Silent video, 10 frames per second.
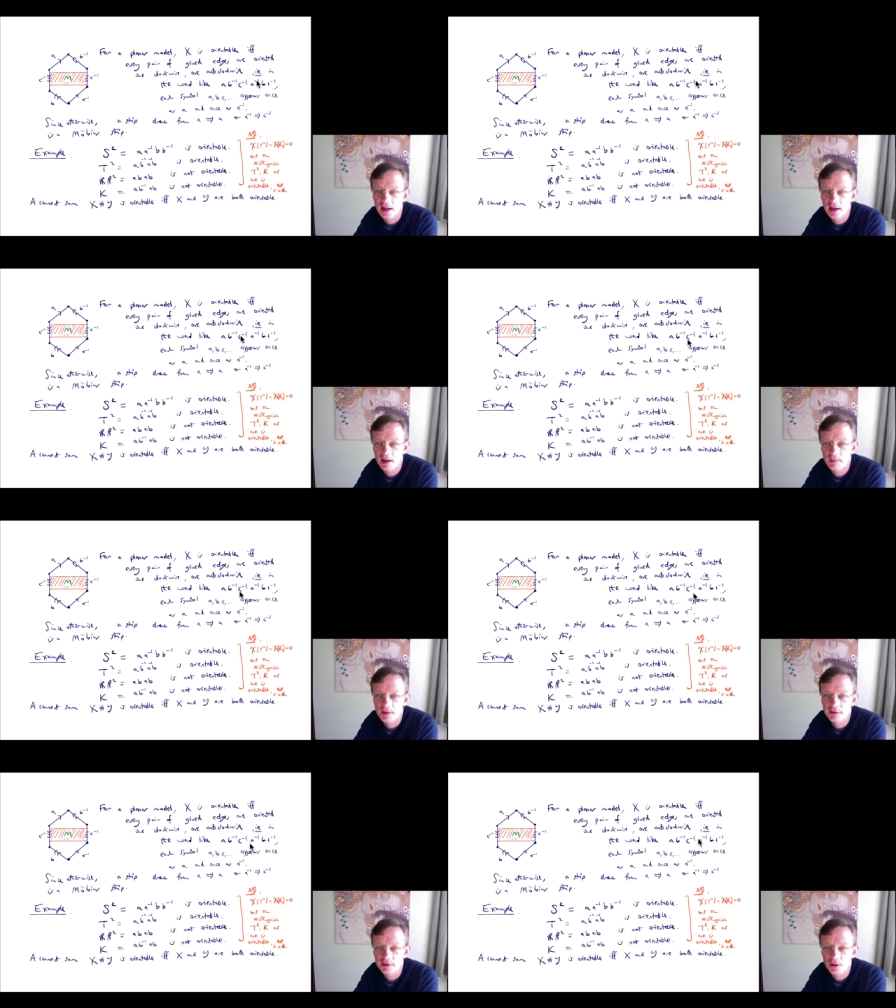
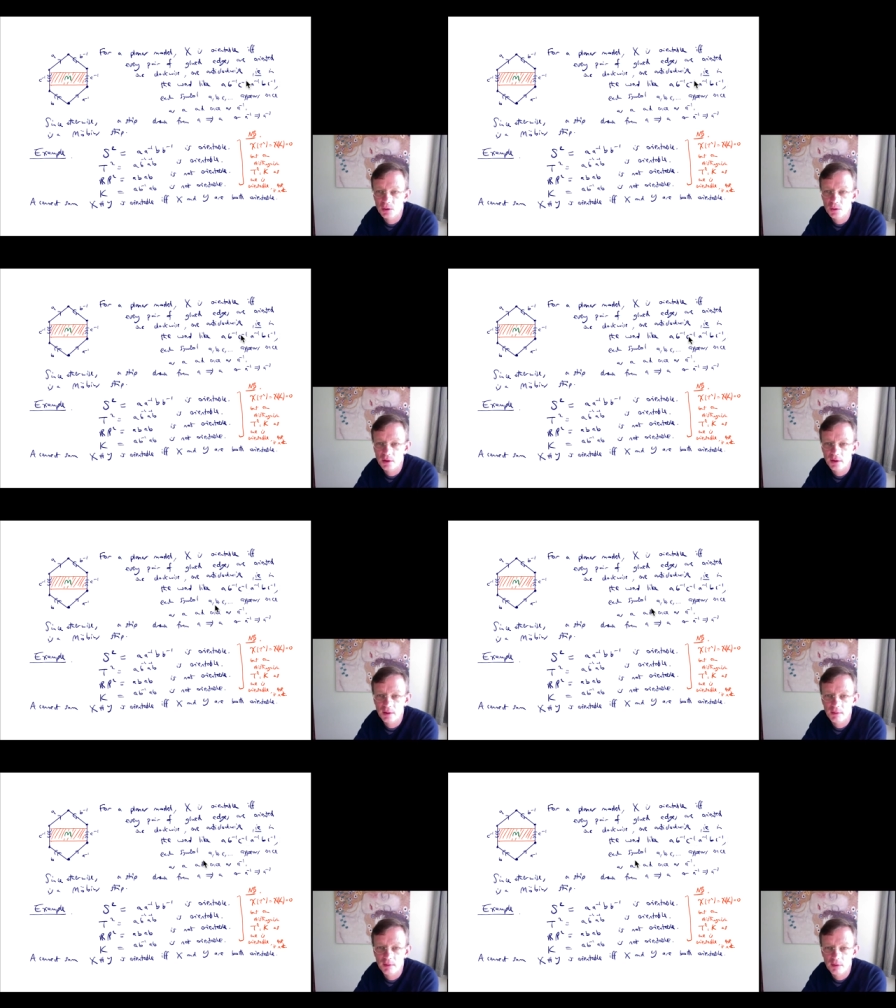Um, so
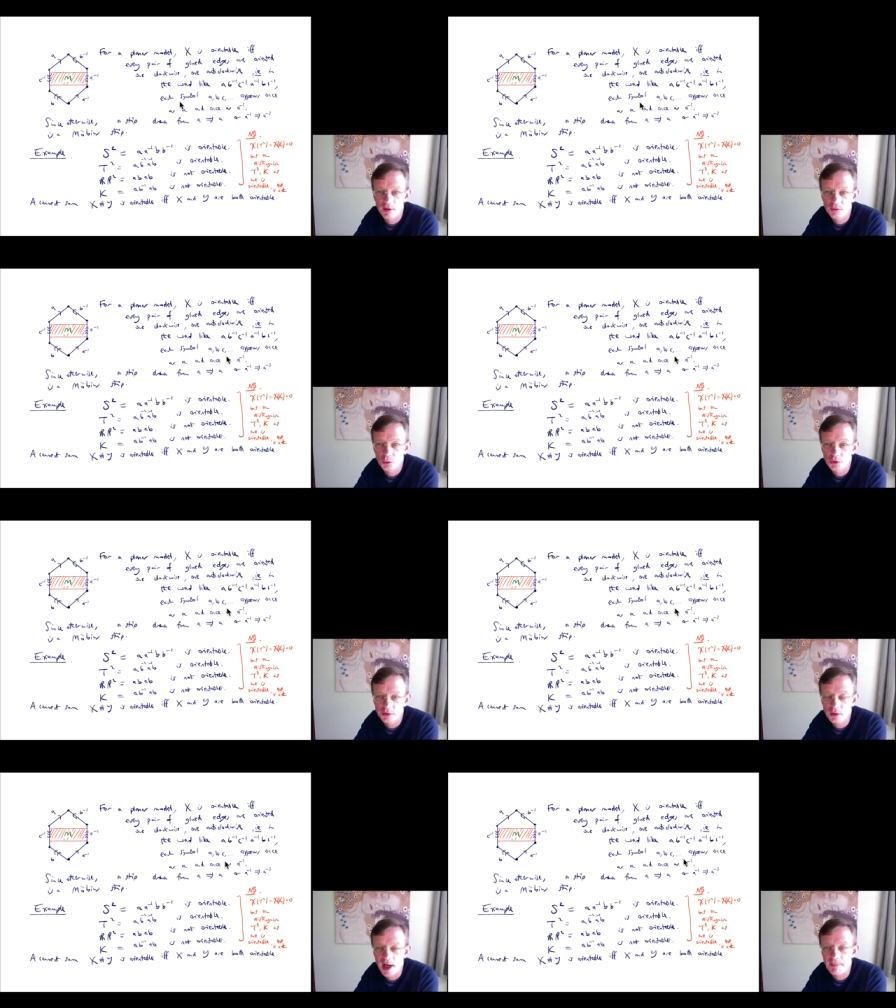this rule does
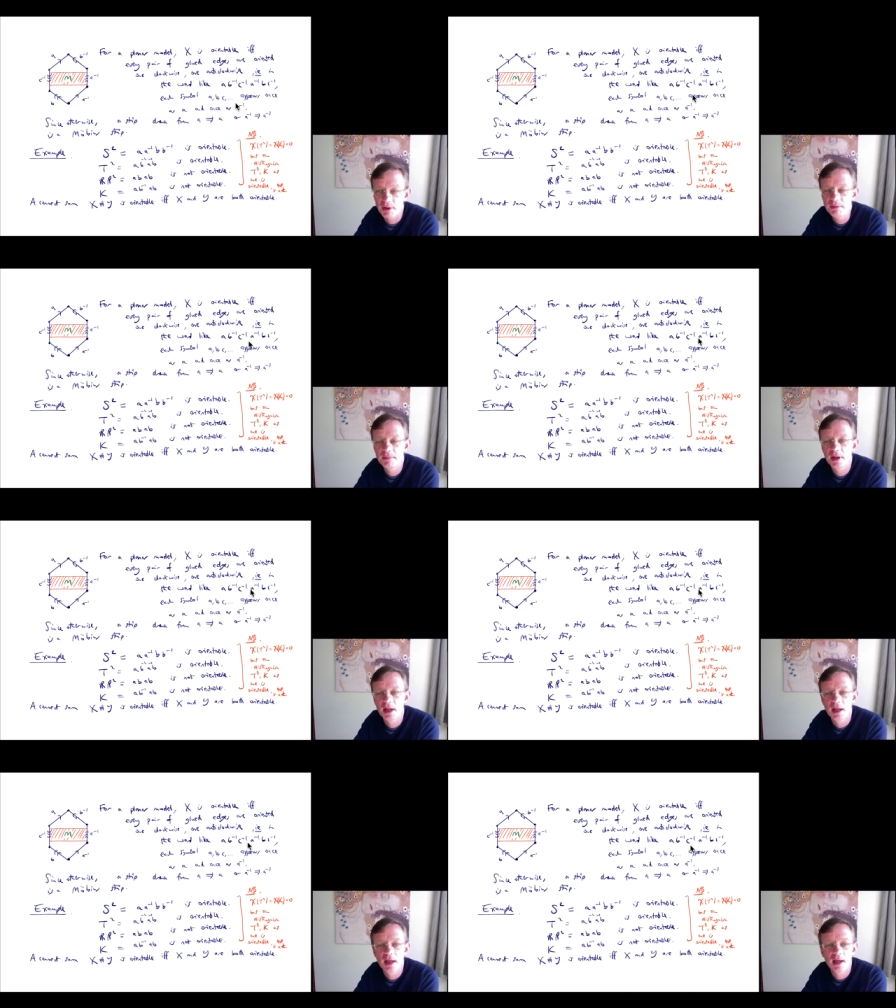not happen.
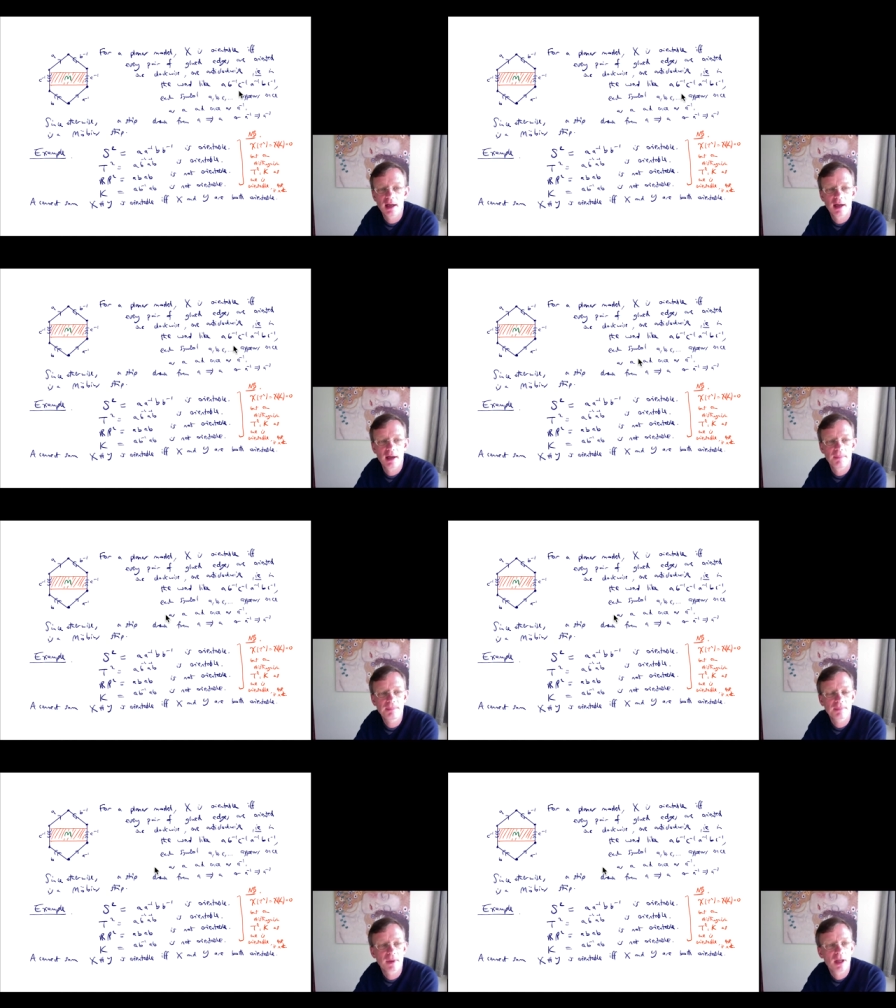
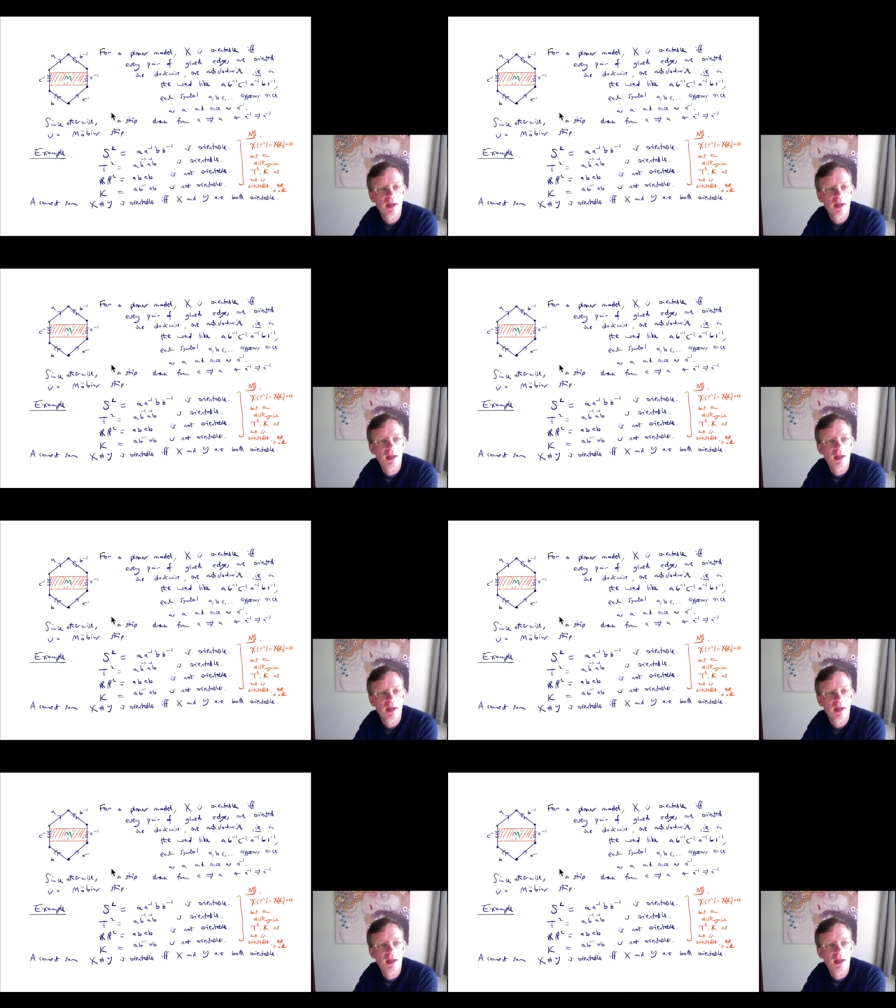Um,